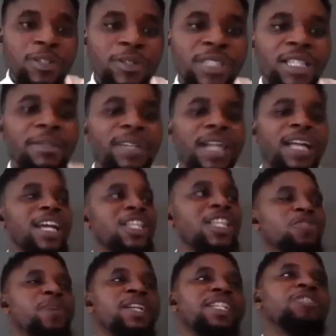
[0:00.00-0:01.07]
I suspect I
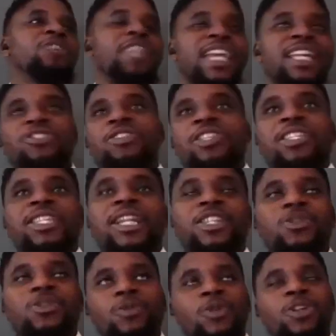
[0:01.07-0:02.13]
know the answer to this
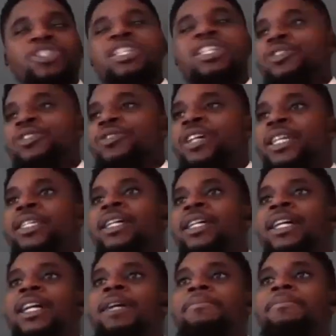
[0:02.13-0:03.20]
next question I want to ask.
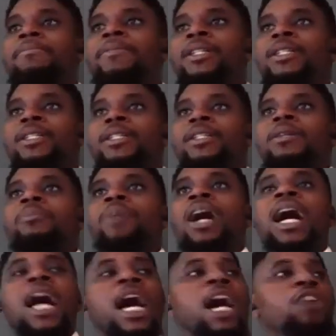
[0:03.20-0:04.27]

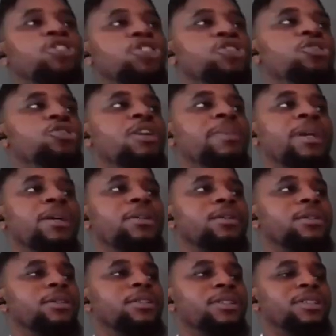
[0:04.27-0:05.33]
But how do you go
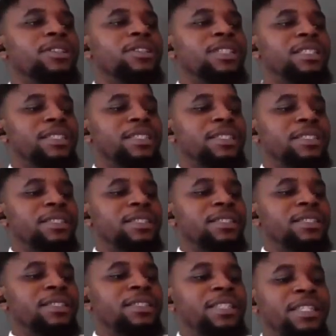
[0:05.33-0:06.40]
about
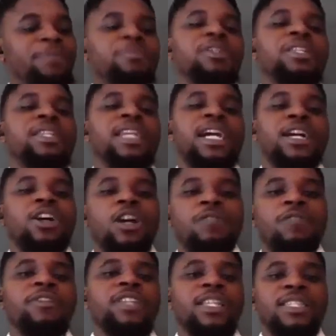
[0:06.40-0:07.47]
deepening
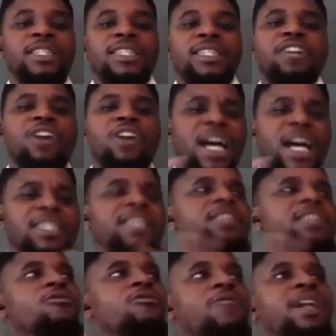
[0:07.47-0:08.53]
that confidence that
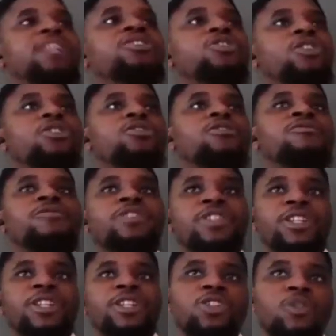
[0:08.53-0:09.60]
you're asking the right
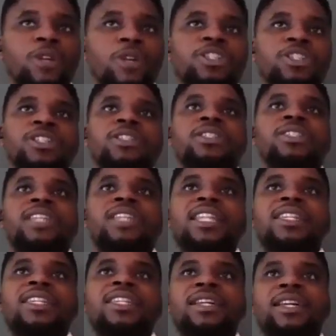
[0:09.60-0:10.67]
sorts of research
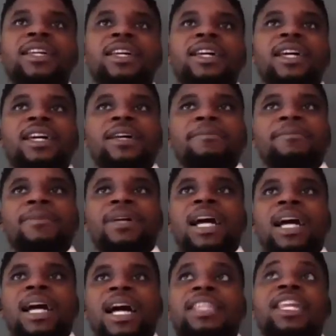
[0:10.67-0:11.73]
questions and
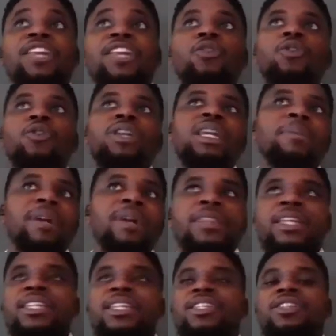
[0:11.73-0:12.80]
that you're going
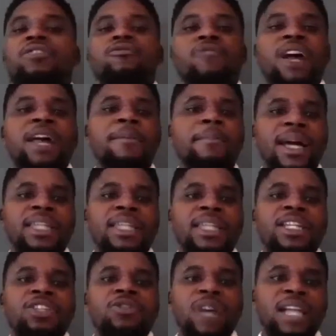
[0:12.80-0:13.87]
about things in the right
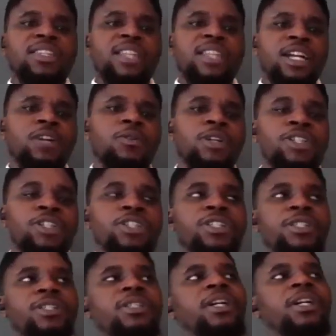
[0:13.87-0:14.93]
manner to answer that
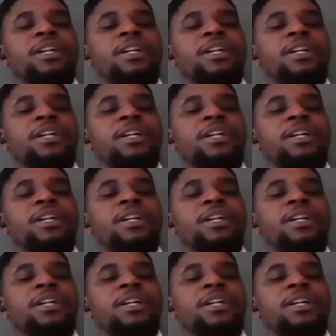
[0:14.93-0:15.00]
question?